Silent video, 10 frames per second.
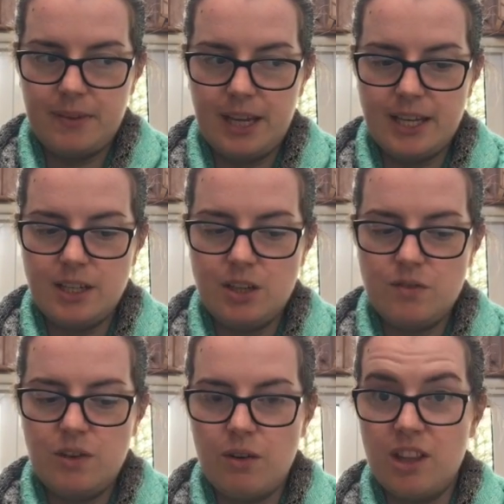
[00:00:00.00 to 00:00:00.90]
had an
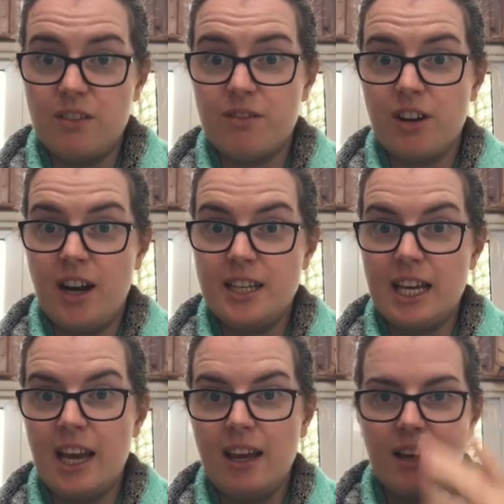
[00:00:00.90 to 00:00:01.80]
interview on the
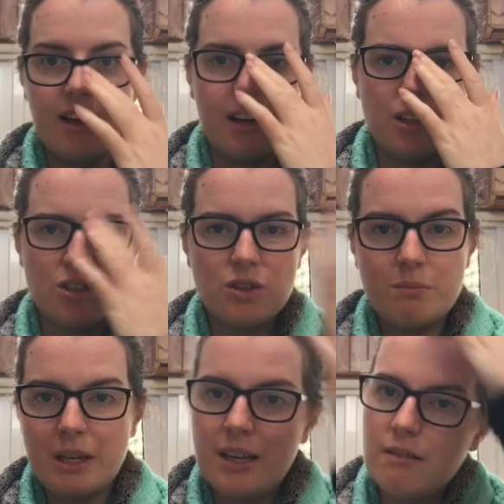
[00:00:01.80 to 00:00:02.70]
Friday, and I
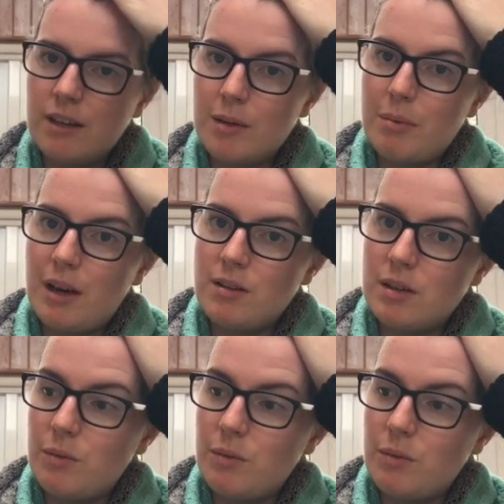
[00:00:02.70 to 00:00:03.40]
should be hearing about it.